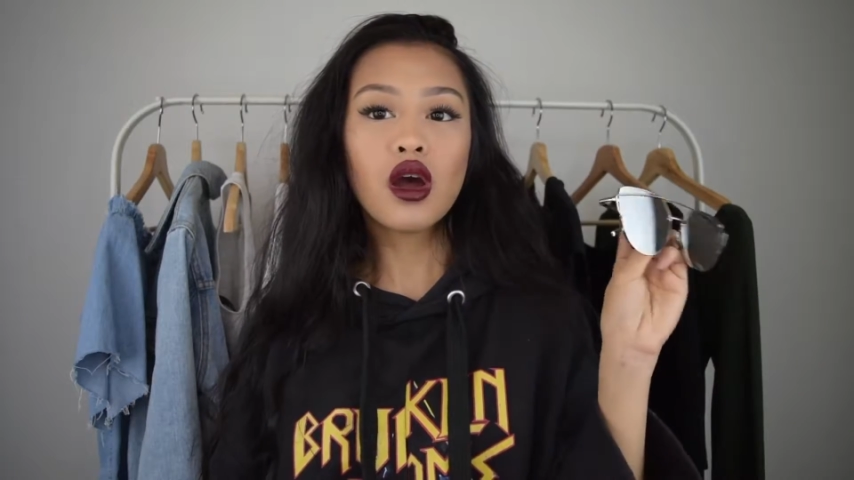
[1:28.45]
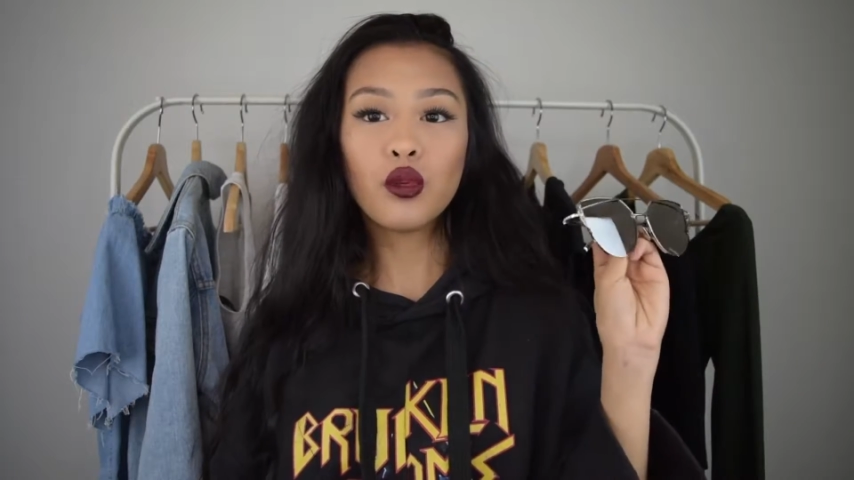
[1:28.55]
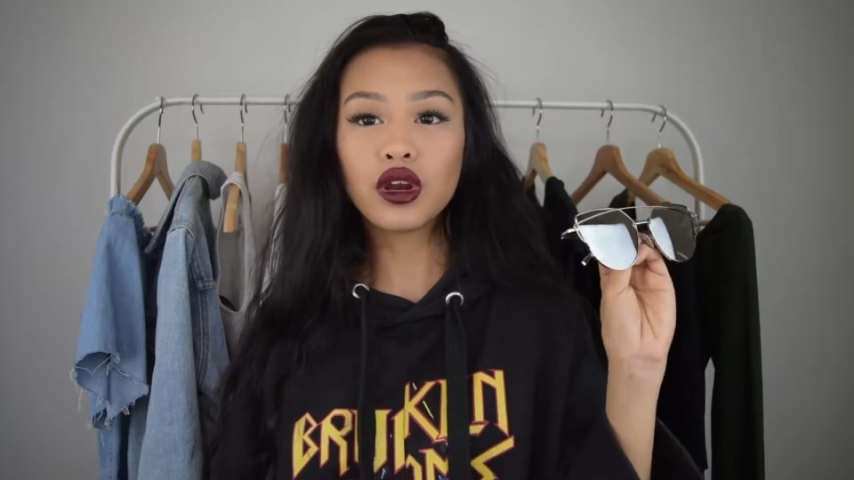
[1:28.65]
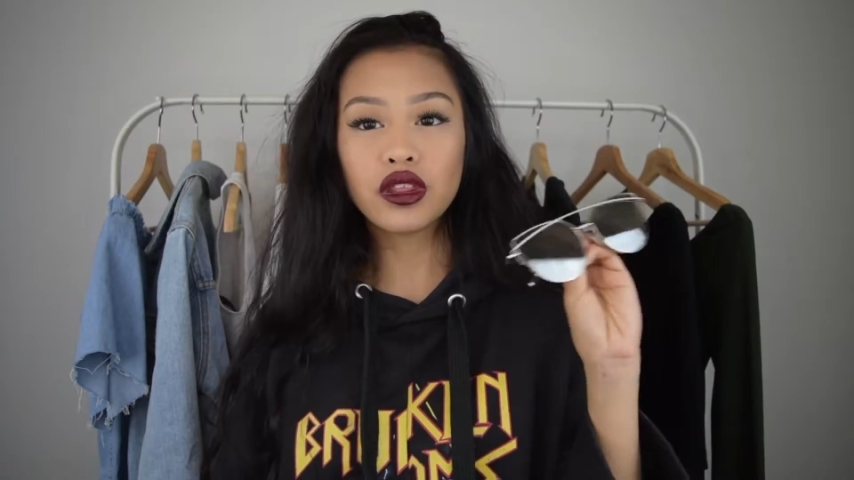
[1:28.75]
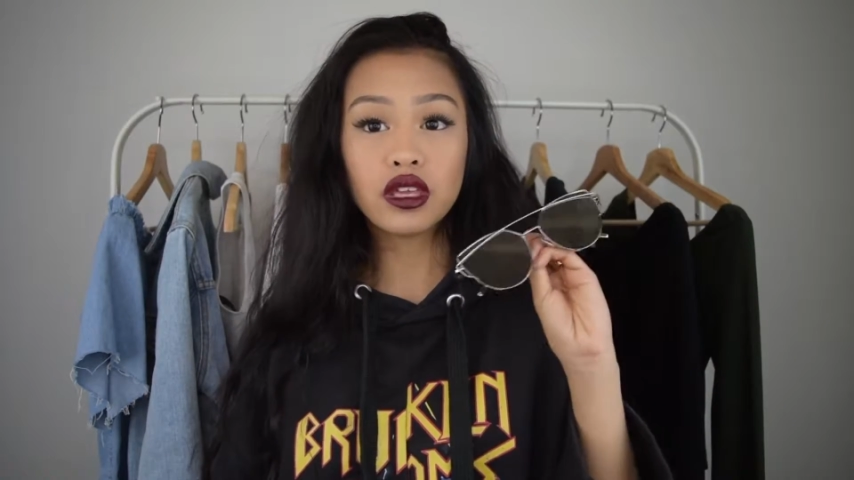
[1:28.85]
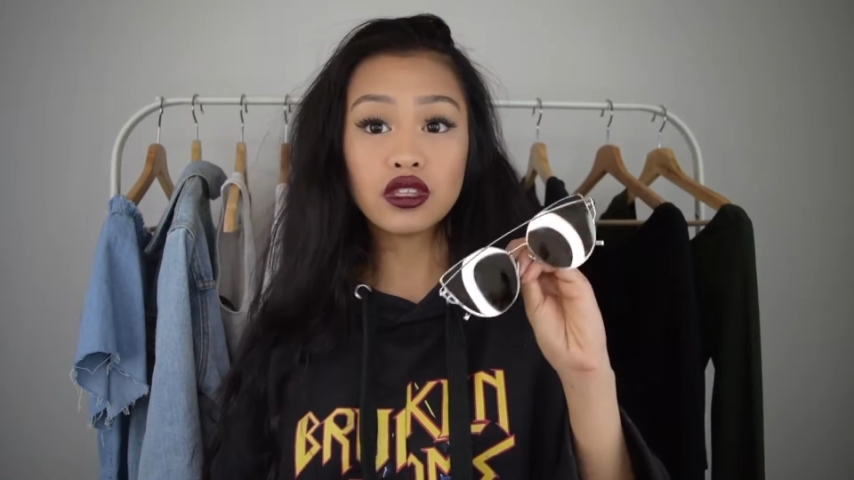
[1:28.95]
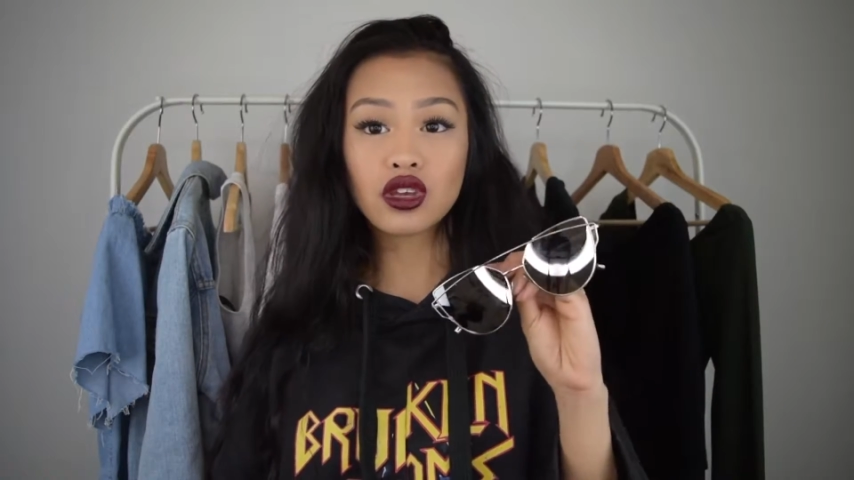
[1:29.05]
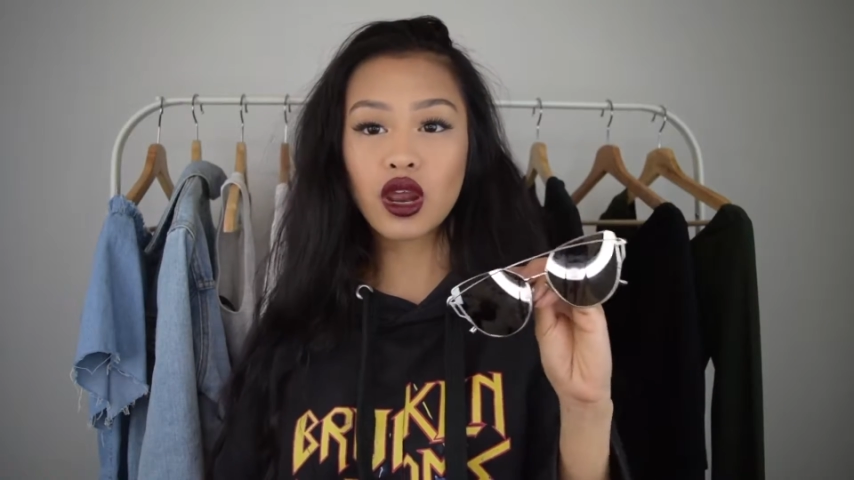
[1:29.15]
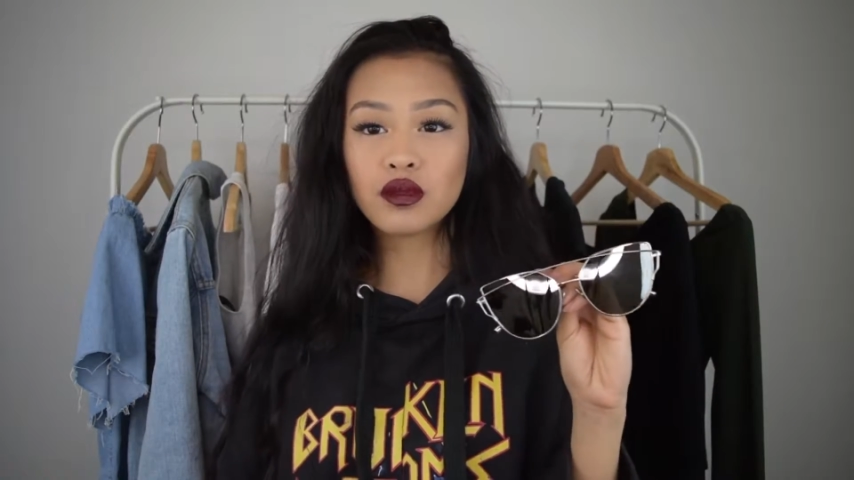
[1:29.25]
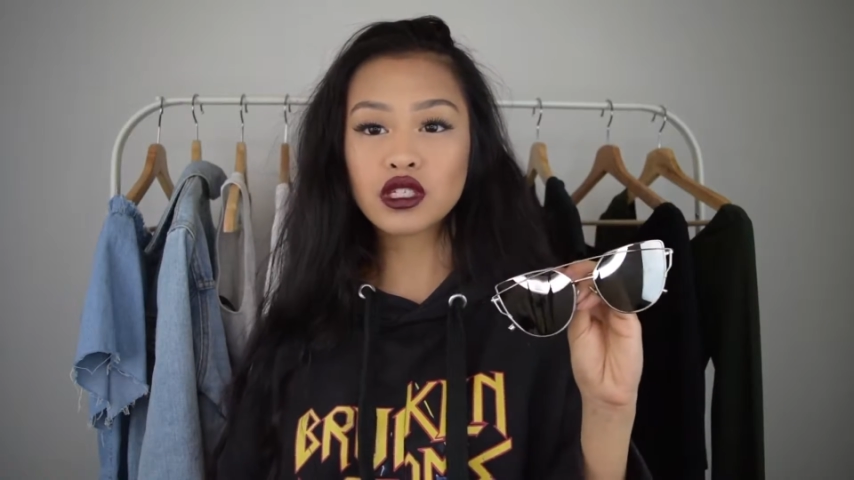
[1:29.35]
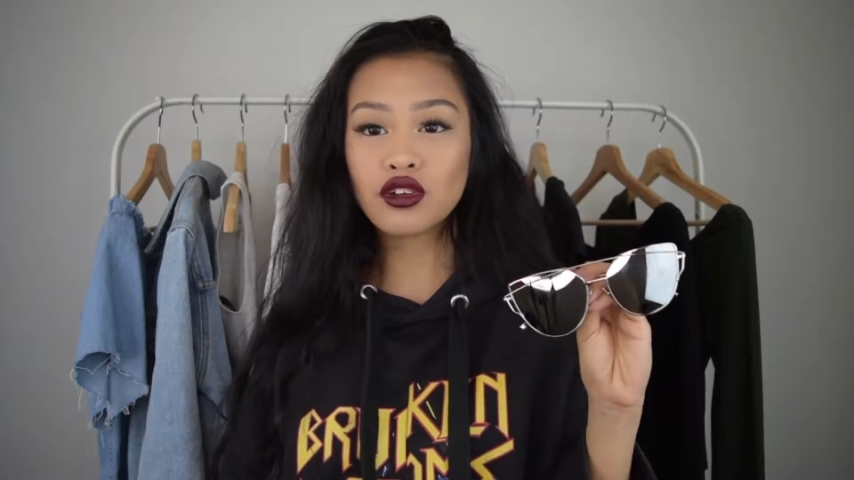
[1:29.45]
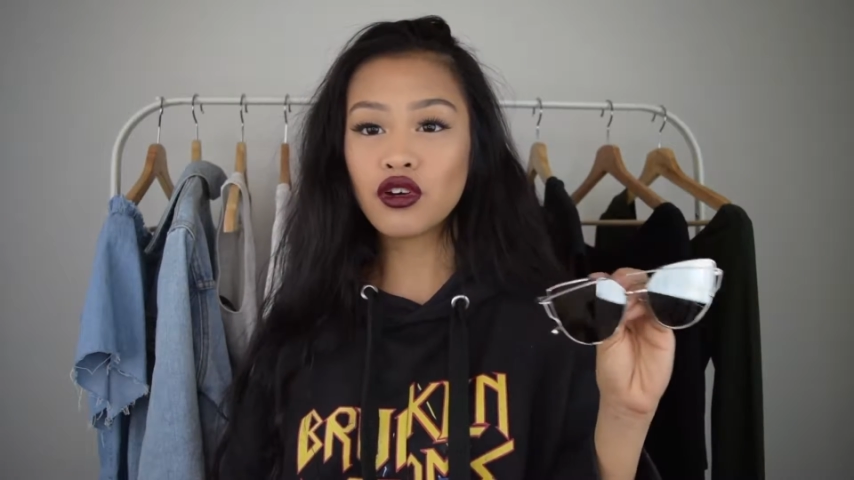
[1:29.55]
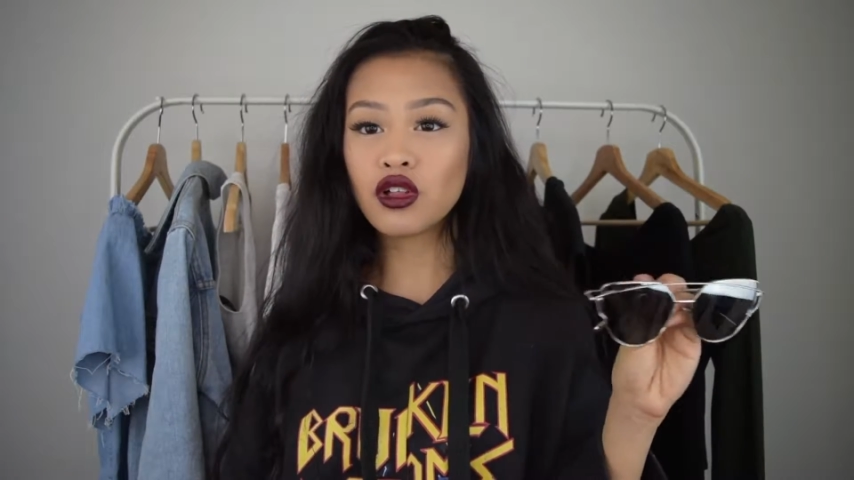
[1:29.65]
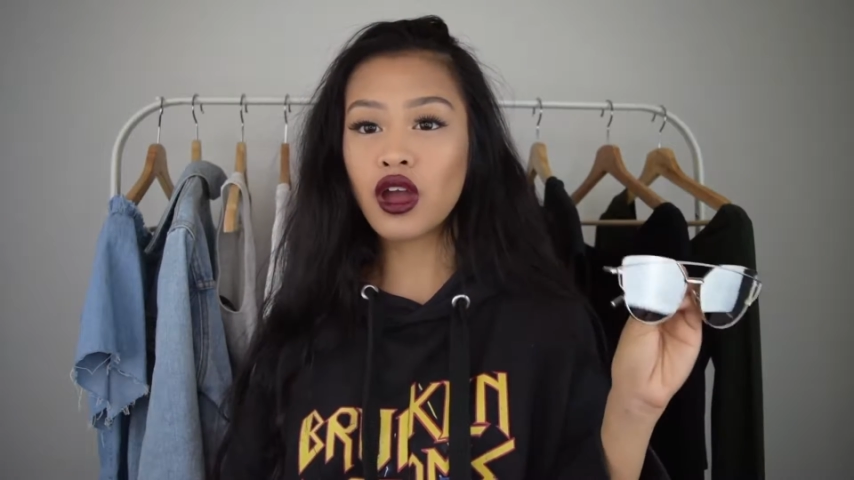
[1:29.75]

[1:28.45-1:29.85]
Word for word: one of the Instagrammers I follow